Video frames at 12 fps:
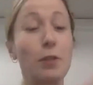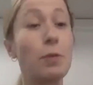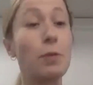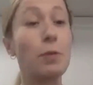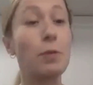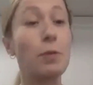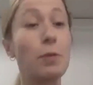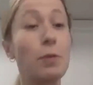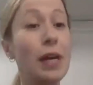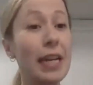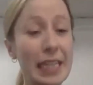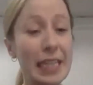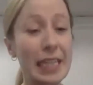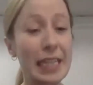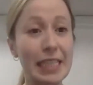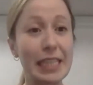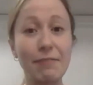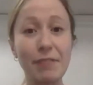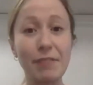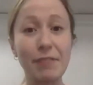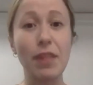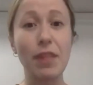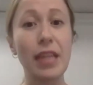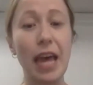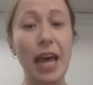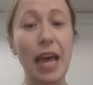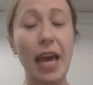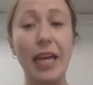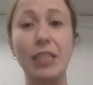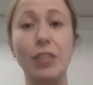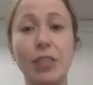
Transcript: So yes, lifting with the legs. So